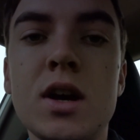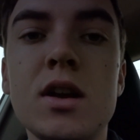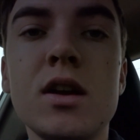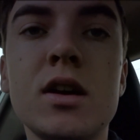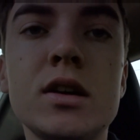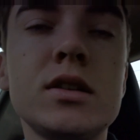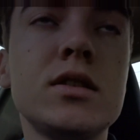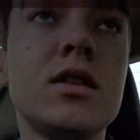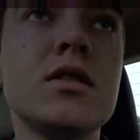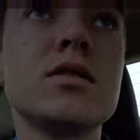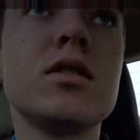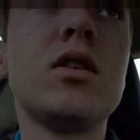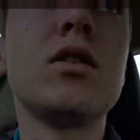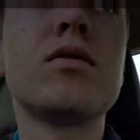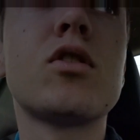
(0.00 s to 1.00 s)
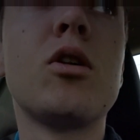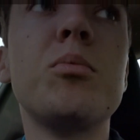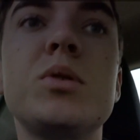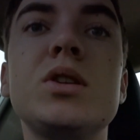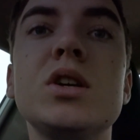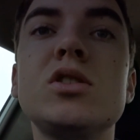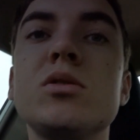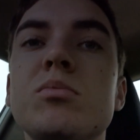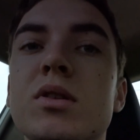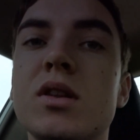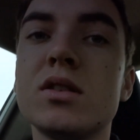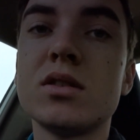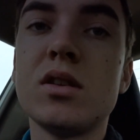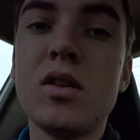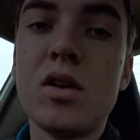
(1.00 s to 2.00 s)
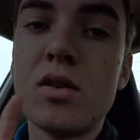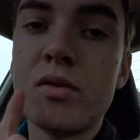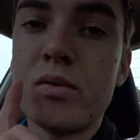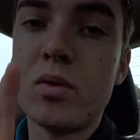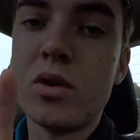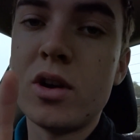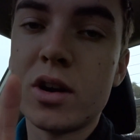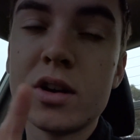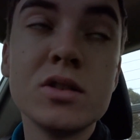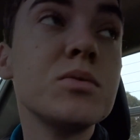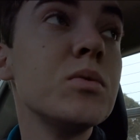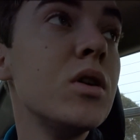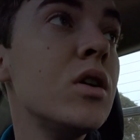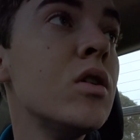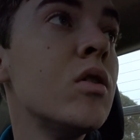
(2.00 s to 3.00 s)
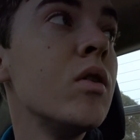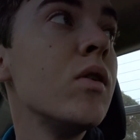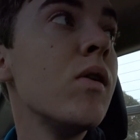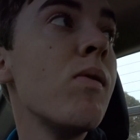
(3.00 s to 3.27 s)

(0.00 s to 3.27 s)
out here. There's a lot of competition, but there's a lot of work as well.